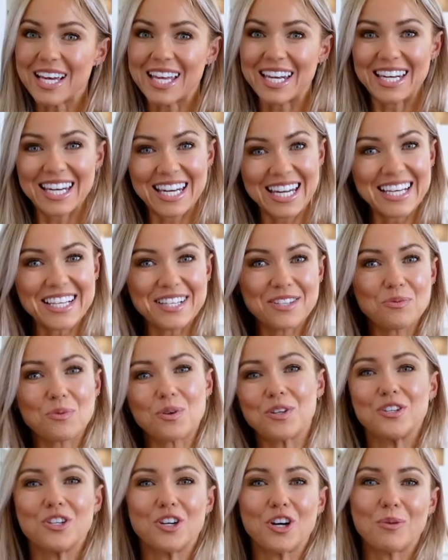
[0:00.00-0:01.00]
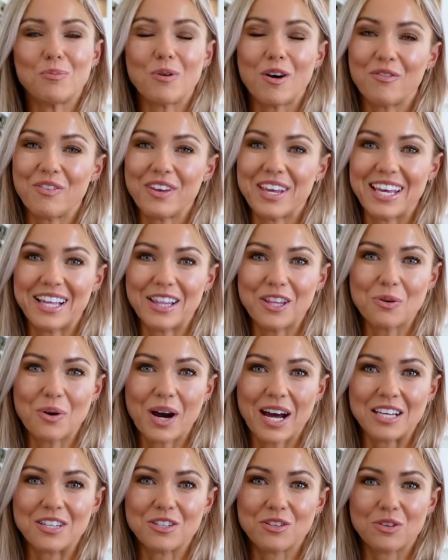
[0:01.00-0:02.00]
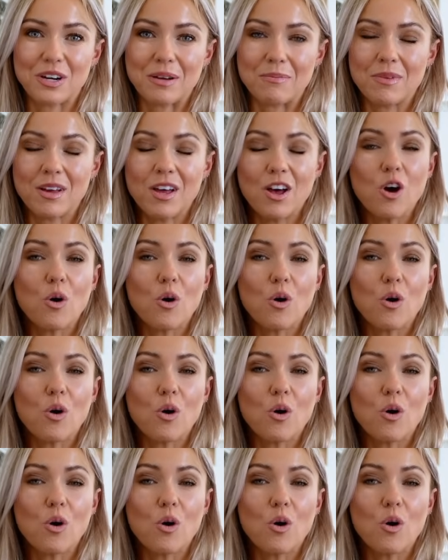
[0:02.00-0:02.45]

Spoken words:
at least one tub of Halo ice cream.